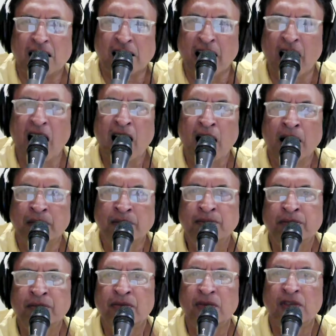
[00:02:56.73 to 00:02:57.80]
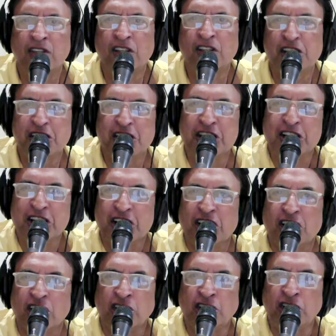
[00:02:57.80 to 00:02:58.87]
Come,
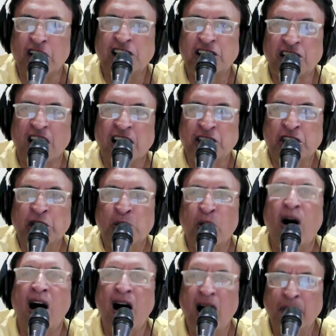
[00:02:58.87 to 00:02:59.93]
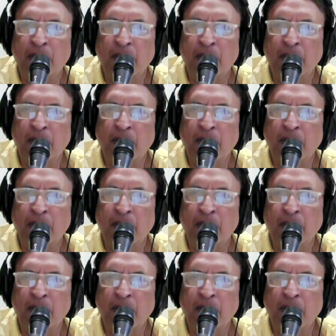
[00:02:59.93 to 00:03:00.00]
just as you are